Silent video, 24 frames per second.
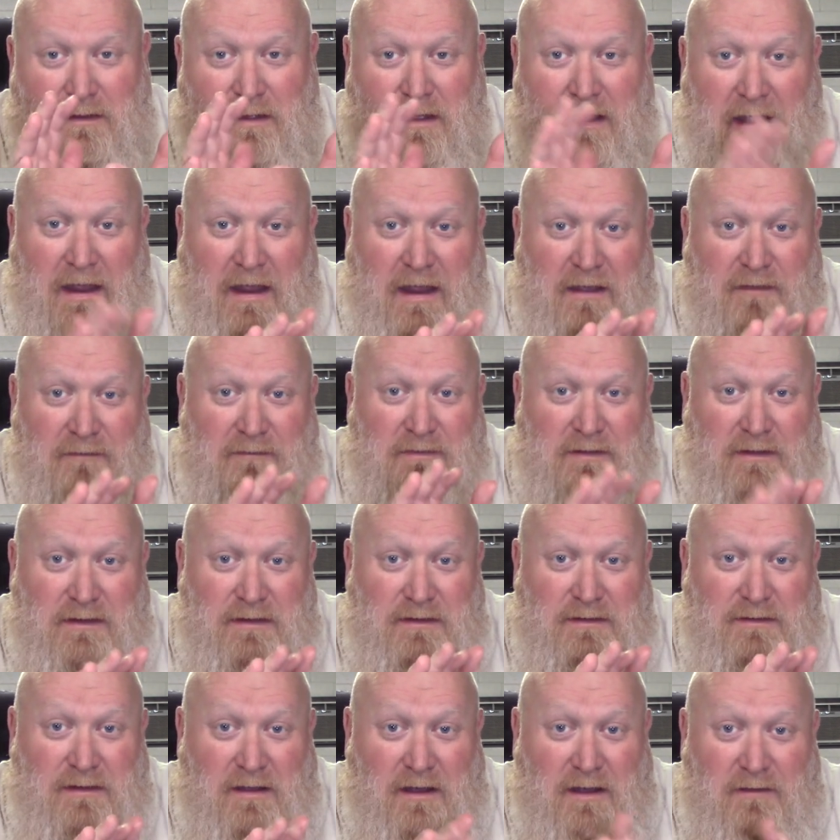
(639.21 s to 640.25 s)
Have
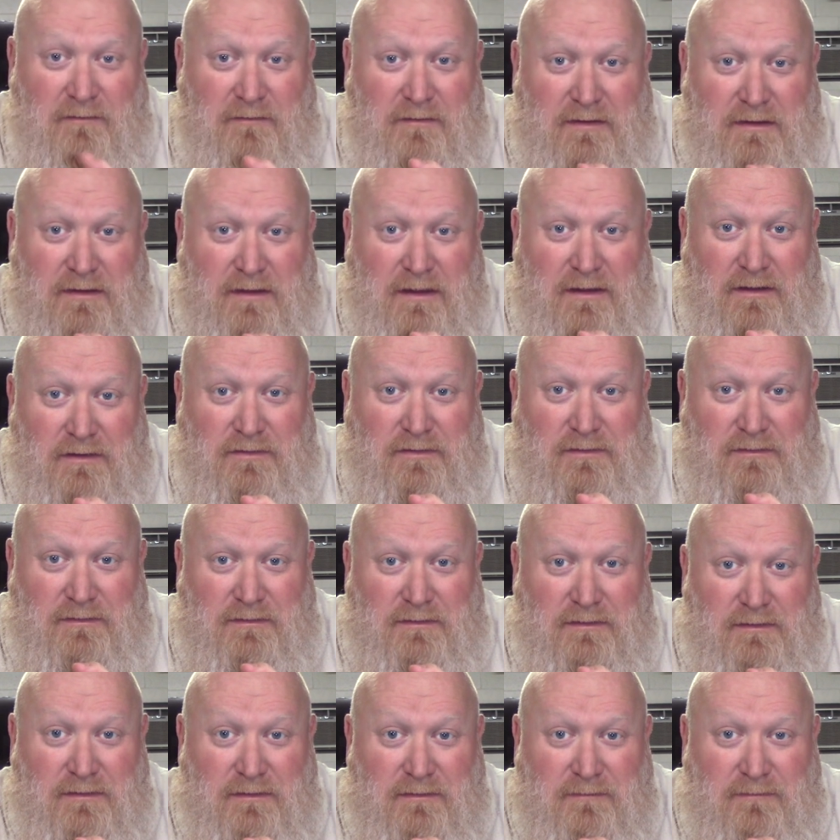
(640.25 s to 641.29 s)
these
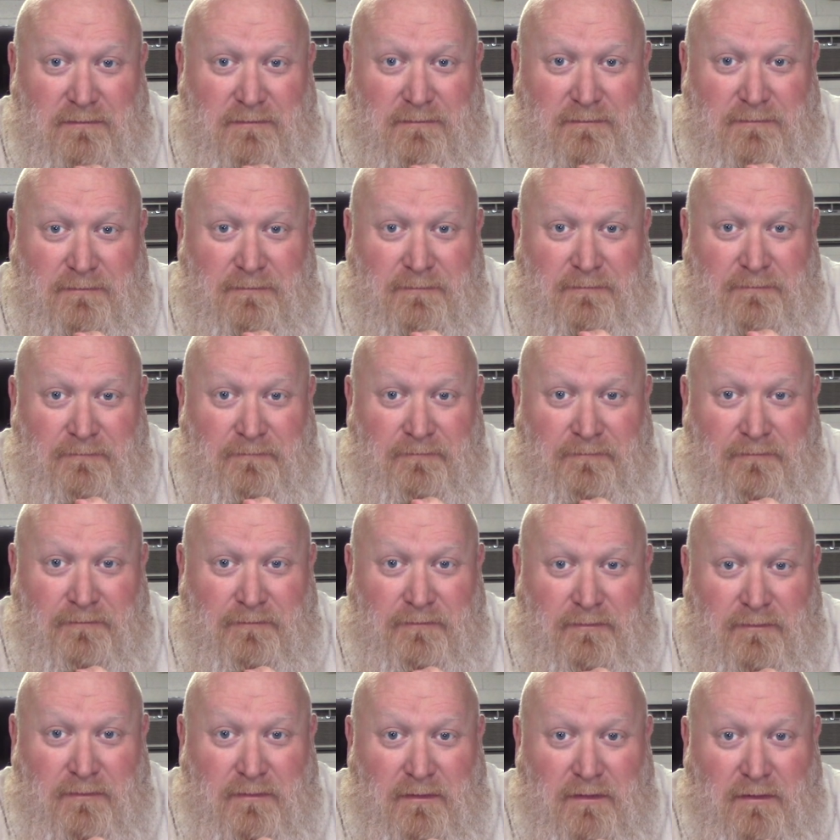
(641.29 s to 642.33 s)
conversations.
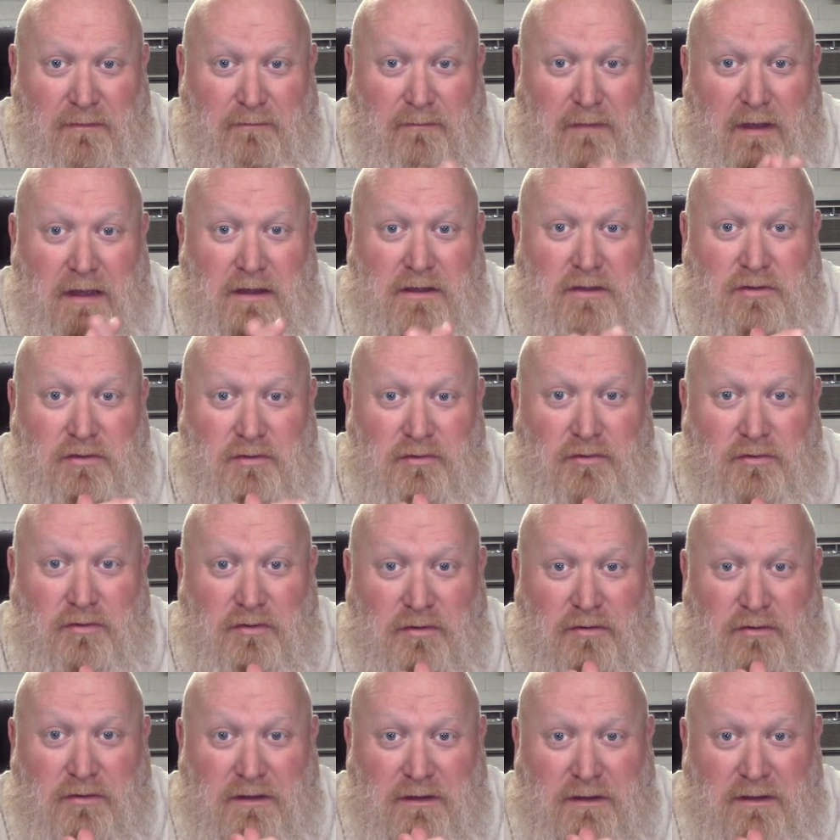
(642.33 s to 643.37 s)
Make sure
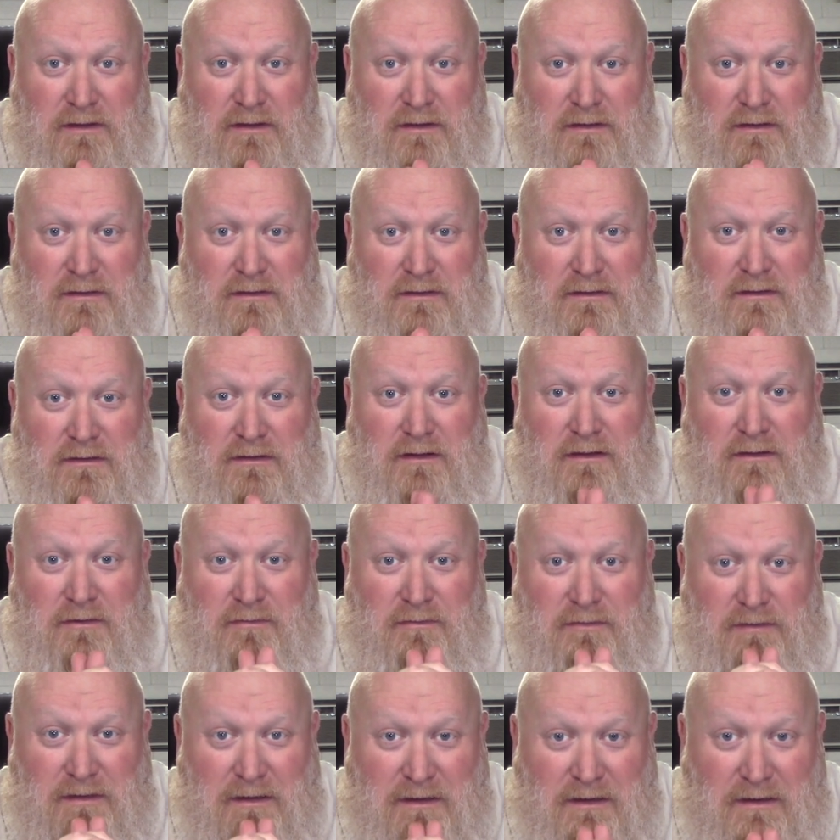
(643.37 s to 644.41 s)
your kids and
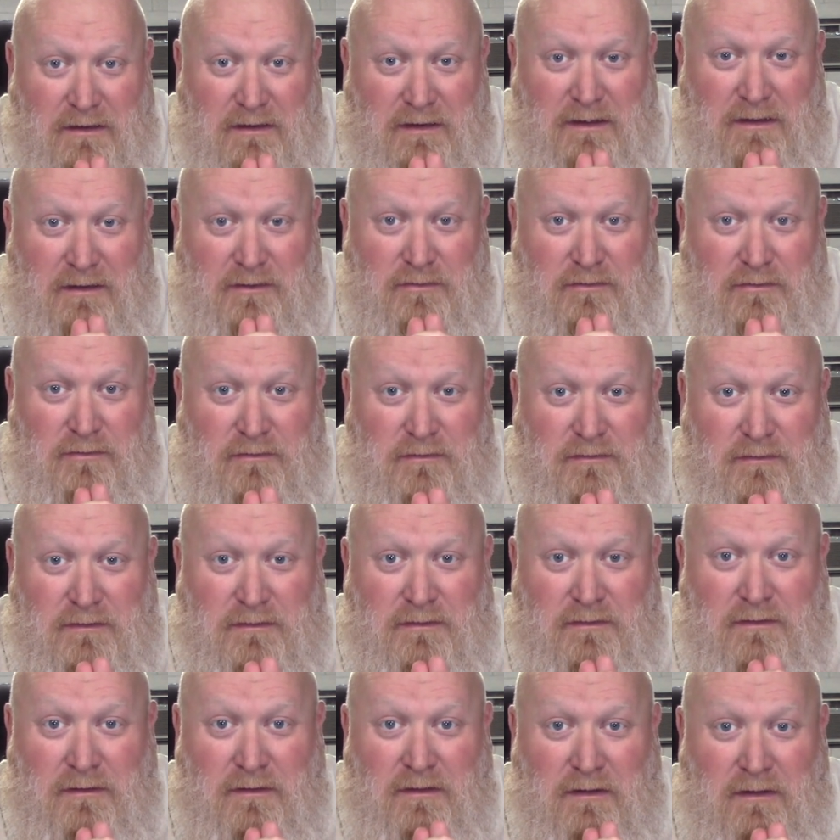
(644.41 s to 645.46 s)
your teenagers
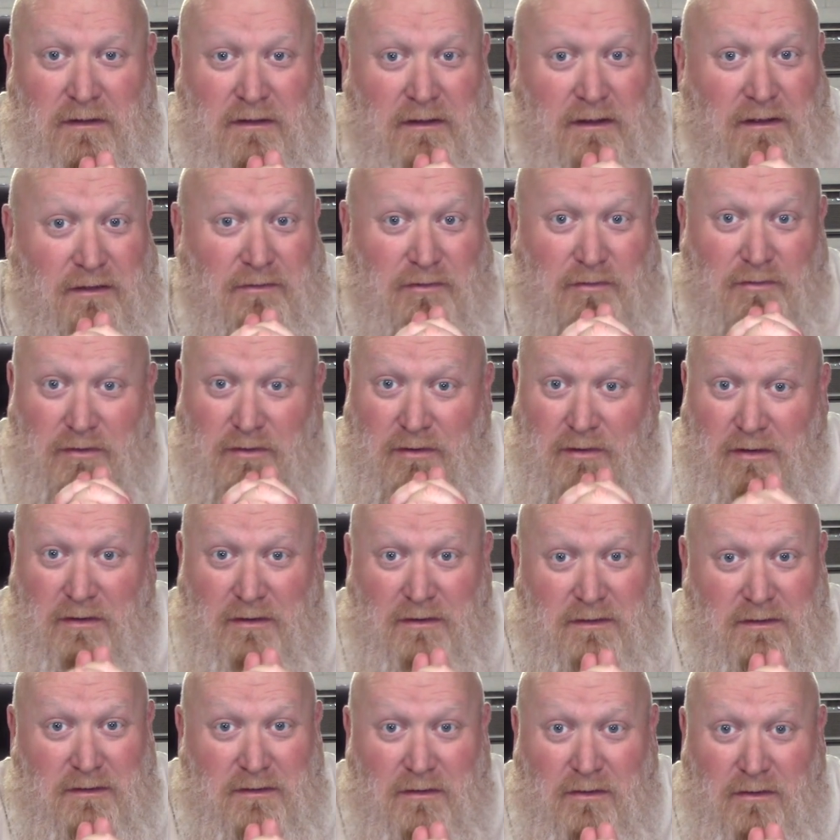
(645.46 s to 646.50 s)
and your
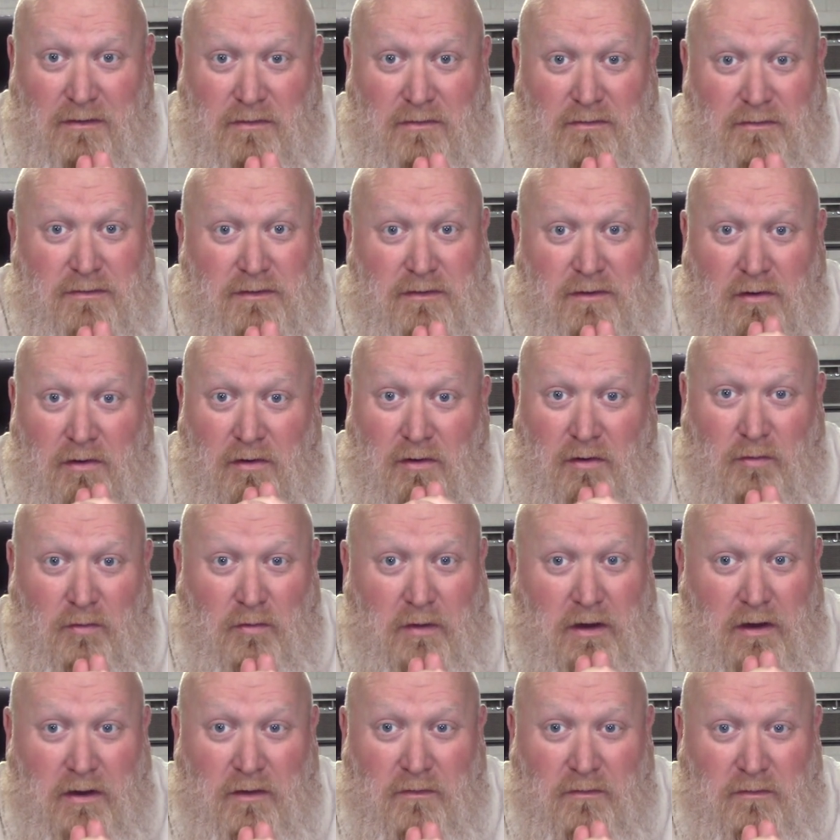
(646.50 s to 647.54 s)
young adults are
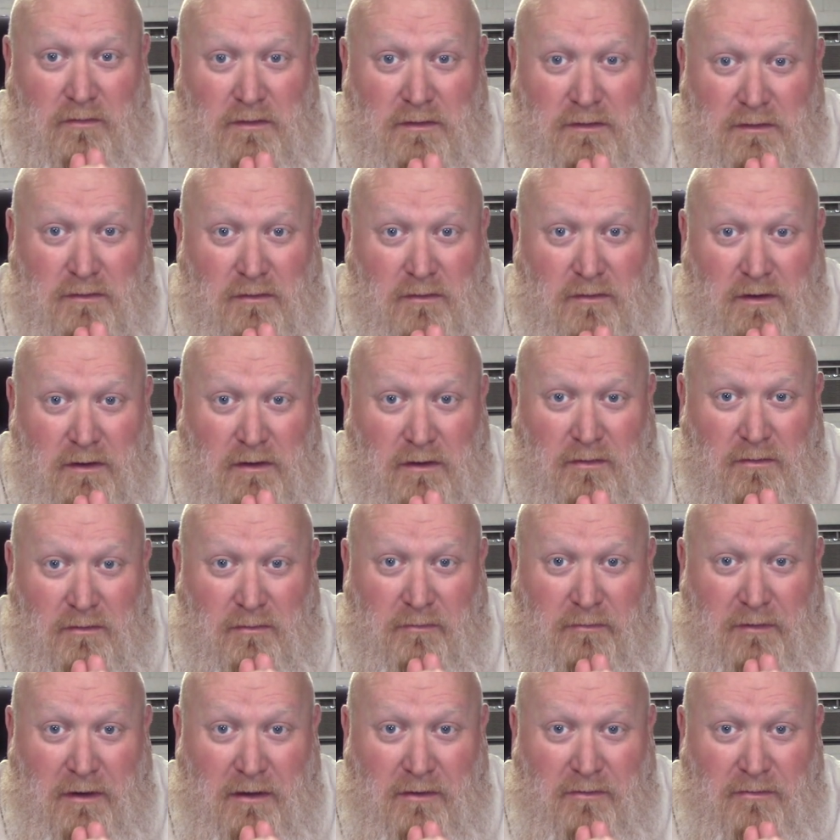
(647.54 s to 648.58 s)
aware of what's going on
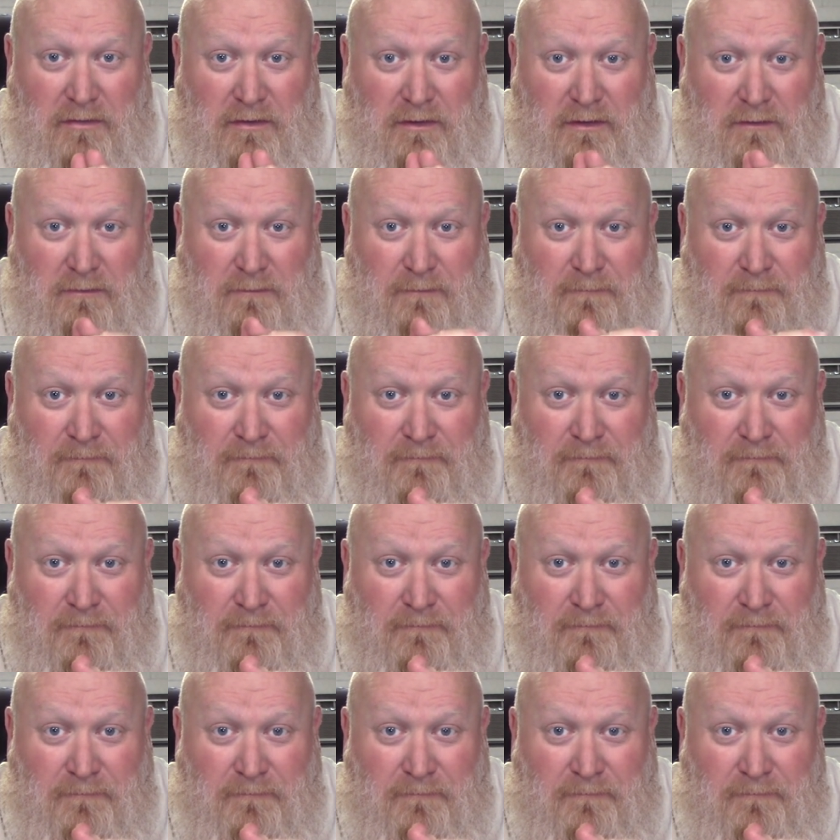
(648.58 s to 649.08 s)
around them.